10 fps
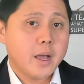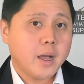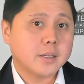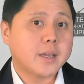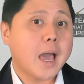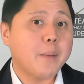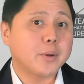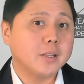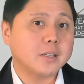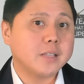As a
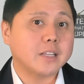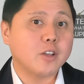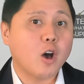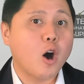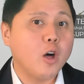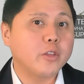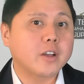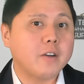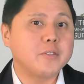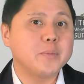capitalist, that's all the
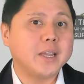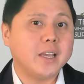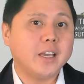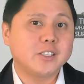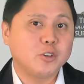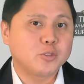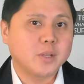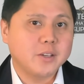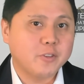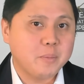government is
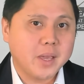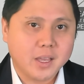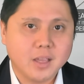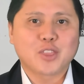usually for me.